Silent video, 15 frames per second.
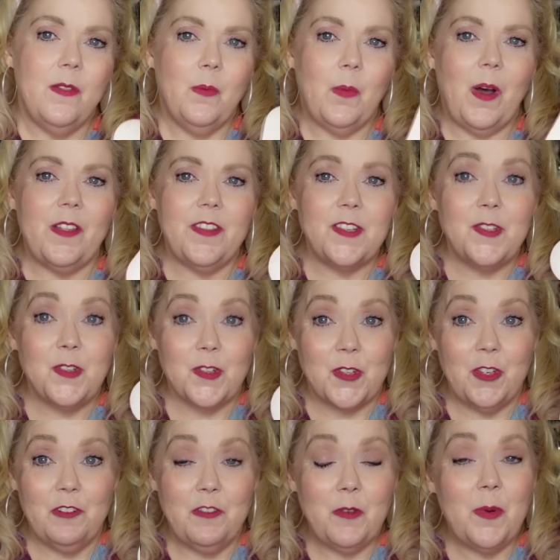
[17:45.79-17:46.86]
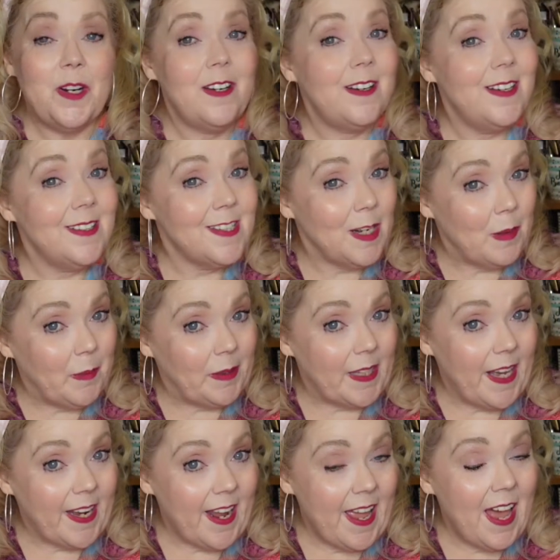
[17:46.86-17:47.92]
while this is good for what it is, and I'm
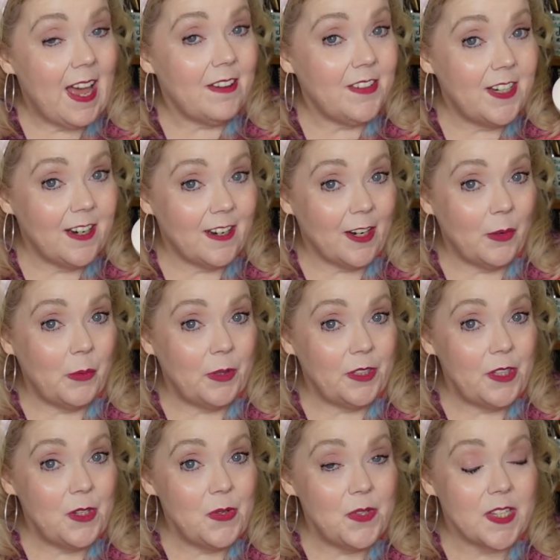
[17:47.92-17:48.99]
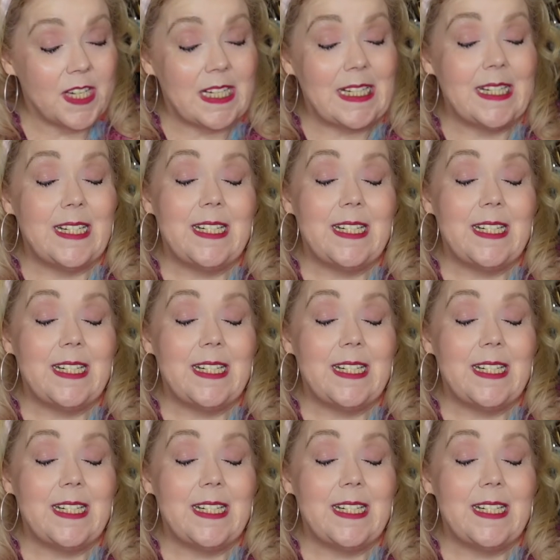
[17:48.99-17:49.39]
glad I have it and I will use it,